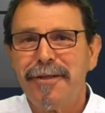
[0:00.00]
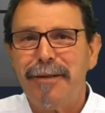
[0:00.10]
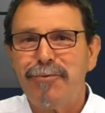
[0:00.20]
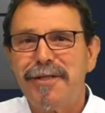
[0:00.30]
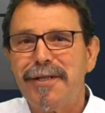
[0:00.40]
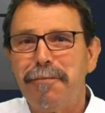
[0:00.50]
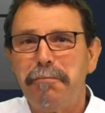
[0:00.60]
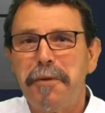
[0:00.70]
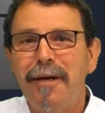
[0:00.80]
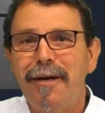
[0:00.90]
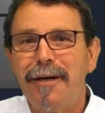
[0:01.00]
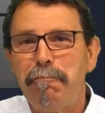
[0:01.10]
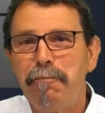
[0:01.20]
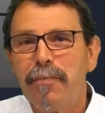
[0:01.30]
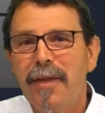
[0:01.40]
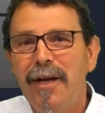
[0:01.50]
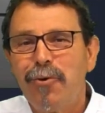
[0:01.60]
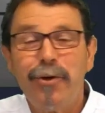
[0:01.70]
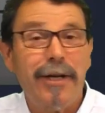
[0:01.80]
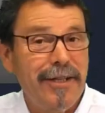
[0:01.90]
capture some
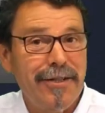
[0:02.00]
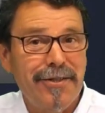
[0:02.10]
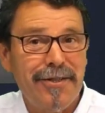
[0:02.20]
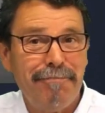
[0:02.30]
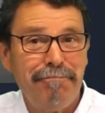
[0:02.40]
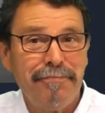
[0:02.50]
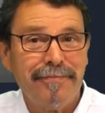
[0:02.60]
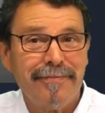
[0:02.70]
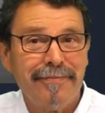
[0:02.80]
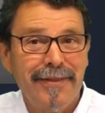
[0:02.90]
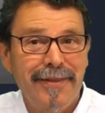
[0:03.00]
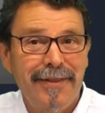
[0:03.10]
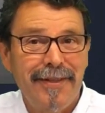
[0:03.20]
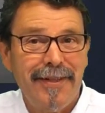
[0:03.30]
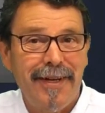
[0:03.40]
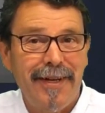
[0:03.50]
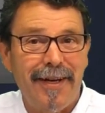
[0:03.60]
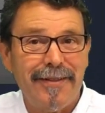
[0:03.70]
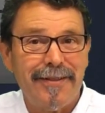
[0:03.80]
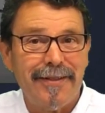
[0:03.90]
good ideas,
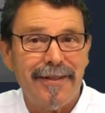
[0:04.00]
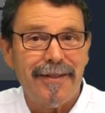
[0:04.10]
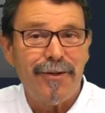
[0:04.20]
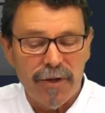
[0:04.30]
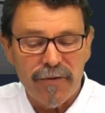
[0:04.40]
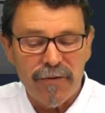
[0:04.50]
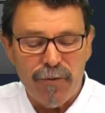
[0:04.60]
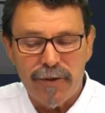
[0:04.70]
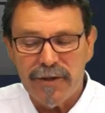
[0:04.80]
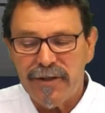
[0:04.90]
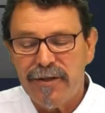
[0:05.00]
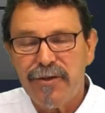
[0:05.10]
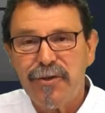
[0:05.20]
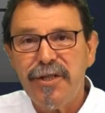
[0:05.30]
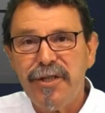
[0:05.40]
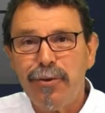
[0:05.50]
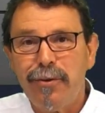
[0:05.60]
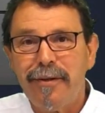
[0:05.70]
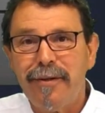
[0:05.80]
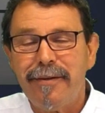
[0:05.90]
and looking forward to see
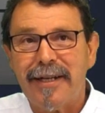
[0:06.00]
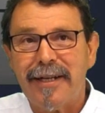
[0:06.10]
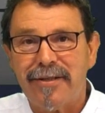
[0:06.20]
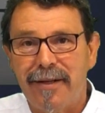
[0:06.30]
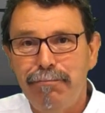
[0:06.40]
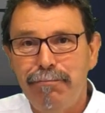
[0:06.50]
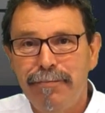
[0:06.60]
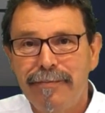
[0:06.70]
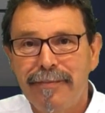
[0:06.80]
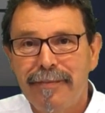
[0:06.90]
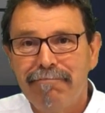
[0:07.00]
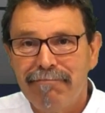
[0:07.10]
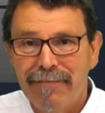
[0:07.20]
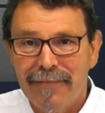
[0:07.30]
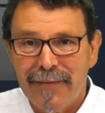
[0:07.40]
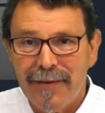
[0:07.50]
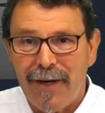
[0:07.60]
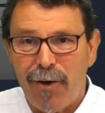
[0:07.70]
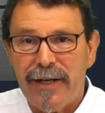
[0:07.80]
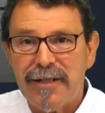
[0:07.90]
you next time.
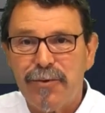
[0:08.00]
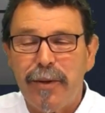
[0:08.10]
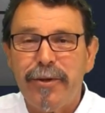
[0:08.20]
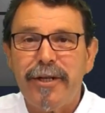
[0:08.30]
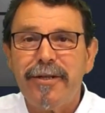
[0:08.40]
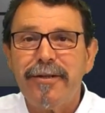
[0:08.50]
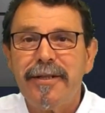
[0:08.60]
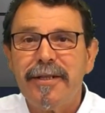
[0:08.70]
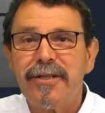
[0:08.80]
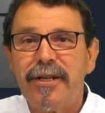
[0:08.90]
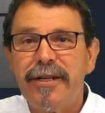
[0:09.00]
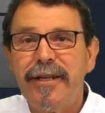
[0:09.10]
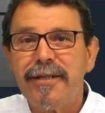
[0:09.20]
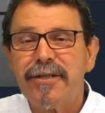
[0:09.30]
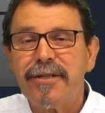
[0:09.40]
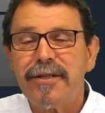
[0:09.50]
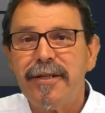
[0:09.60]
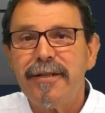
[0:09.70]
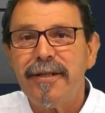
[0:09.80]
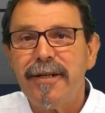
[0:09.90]
Our next webinar is heading us
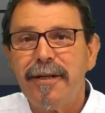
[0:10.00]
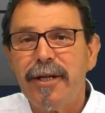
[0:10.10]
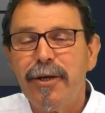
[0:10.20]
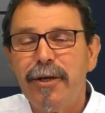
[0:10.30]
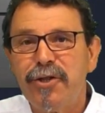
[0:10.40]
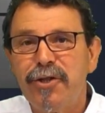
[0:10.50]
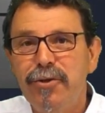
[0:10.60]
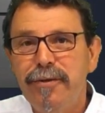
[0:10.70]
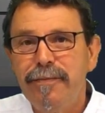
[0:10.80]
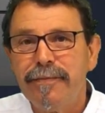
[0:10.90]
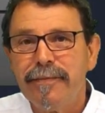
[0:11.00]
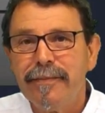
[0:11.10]
in beginning of June.